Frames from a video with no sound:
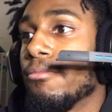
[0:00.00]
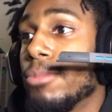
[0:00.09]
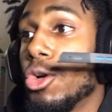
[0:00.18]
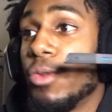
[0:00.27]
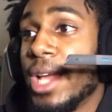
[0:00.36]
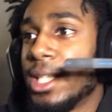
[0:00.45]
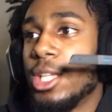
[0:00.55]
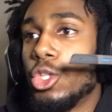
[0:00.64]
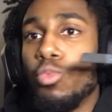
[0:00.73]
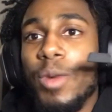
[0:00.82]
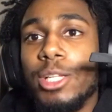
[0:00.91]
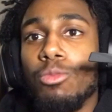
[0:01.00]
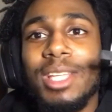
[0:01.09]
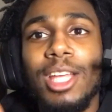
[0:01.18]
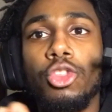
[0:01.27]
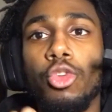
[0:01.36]
Bro, that situation was
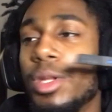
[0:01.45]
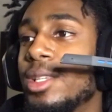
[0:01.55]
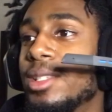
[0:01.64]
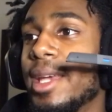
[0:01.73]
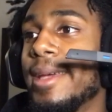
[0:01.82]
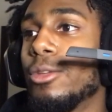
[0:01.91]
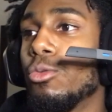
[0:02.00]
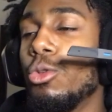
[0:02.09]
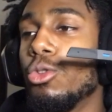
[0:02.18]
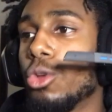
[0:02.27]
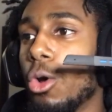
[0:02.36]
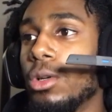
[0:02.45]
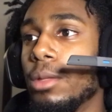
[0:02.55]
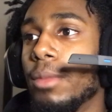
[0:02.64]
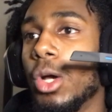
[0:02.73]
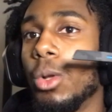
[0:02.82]
like 30 seconds. What are you
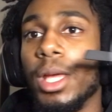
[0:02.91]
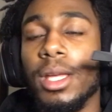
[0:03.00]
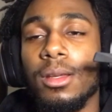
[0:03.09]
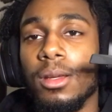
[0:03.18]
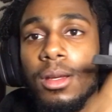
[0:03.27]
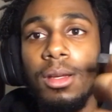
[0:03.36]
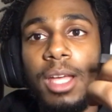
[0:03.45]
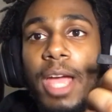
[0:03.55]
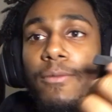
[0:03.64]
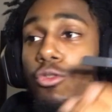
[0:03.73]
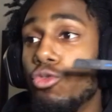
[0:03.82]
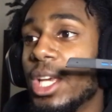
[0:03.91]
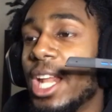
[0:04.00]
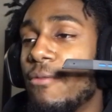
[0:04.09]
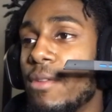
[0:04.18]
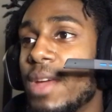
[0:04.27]
talking about? Like, you
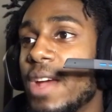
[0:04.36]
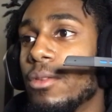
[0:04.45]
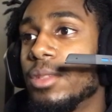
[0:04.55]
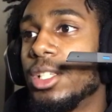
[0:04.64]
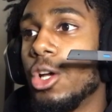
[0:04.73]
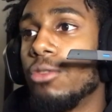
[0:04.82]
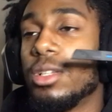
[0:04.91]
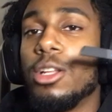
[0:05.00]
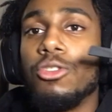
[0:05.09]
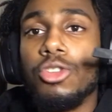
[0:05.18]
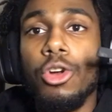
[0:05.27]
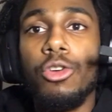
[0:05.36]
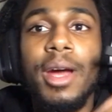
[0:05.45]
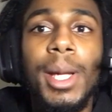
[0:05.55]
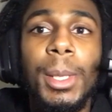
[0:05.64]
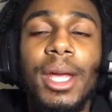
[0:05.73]
said every man for themselves, and then you start
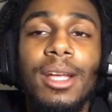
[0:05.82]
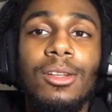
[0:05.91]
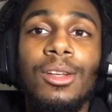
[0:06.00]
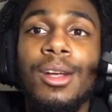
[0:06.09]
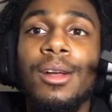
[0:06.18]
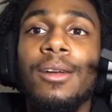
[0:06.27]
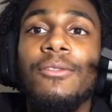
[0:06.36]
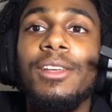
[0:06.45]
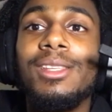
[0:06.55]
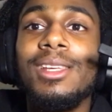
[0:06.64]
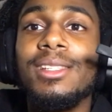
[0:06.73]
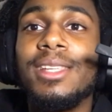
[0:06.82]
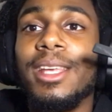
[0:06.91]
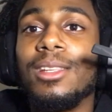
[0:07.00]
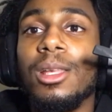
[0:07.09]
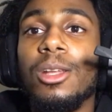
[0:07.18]
crying like 15
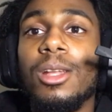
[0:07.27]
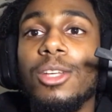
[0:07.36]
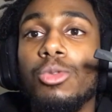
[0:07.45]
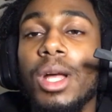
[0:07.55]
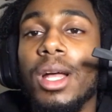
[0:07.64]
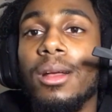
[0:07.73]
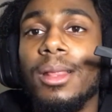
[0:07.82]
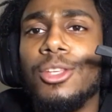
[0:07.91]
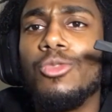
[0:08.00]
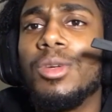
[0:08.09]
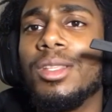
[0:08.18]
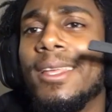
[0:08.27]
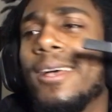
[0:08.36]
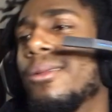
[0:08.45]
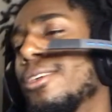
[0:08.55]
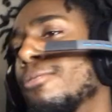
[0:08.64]
seconds later that you went
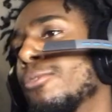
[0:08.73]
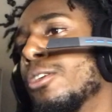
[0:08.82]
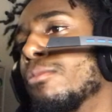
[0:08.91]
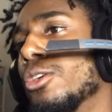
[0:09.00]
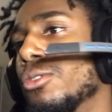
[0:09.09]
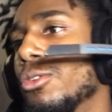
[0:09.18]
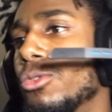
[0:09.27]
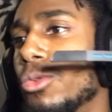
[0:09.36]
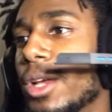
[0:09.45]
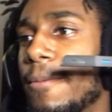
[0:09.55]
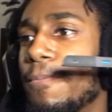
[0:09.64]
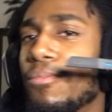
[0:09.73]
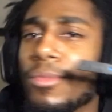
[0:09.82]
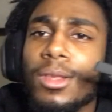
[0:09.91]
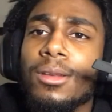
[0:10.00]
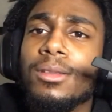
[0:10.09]
down. Like, come on, bro, don't do that.
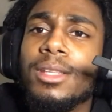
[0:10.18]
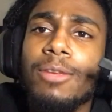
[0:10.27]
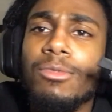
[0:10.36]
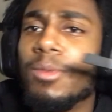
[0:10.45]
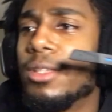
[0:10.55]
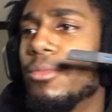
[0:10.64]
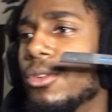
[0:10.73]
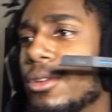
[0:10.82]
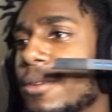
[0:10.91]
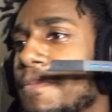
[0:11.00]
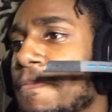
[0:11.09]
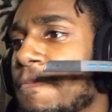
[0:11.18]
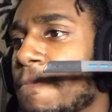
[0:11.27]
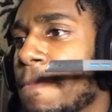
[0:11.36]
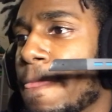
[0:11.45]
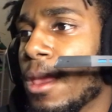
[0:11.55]
Take responsibility.
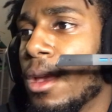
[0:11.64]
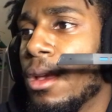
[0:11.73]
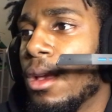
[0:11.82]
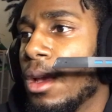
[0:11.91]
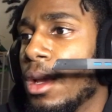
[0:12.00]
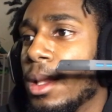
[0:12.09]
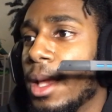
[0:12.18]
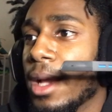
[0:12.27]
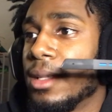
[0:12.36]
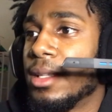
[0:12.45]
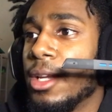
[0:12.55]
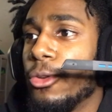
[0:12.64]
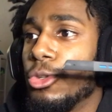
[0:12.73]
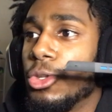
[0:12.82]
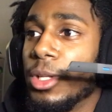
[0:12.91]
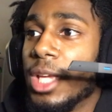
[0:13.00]
Like I said, you
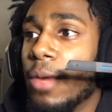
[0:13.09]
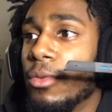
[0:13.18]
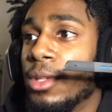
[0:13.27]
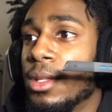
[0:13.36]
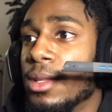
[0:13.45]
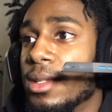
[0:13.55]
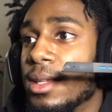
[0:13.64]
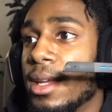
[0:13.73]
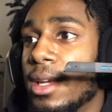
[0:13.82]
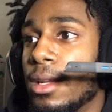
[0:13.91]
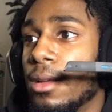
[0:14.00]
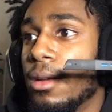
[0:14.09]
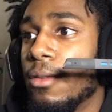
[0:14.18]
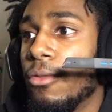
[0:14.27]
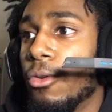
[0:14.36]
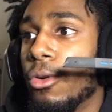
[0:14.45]
should have came with us instead
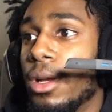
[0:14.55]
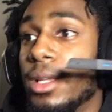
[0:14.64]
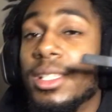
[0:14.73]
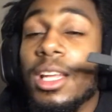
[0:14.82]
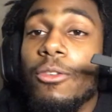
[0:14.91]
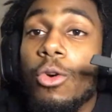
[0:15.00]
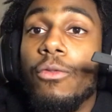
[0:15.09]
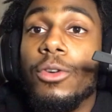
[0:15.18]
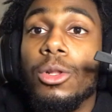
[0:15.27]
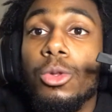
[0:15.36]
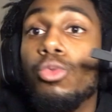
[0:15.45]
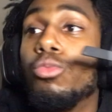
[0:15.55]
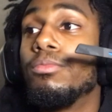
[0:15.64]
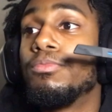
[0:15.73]
of going for the loot.